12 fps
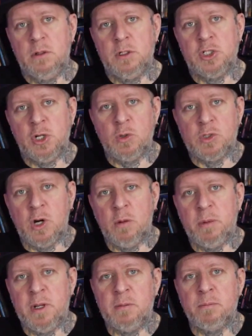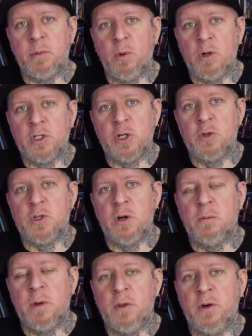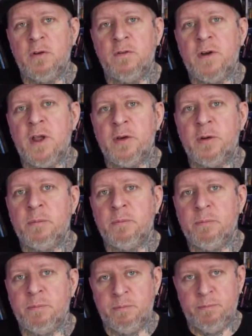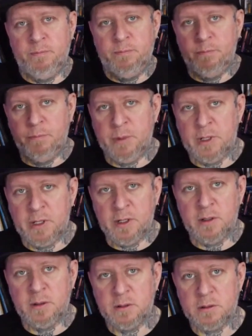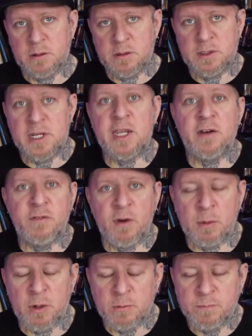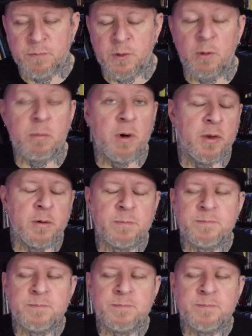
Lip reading: shows her being born, shows her mother and father being taken from her brother.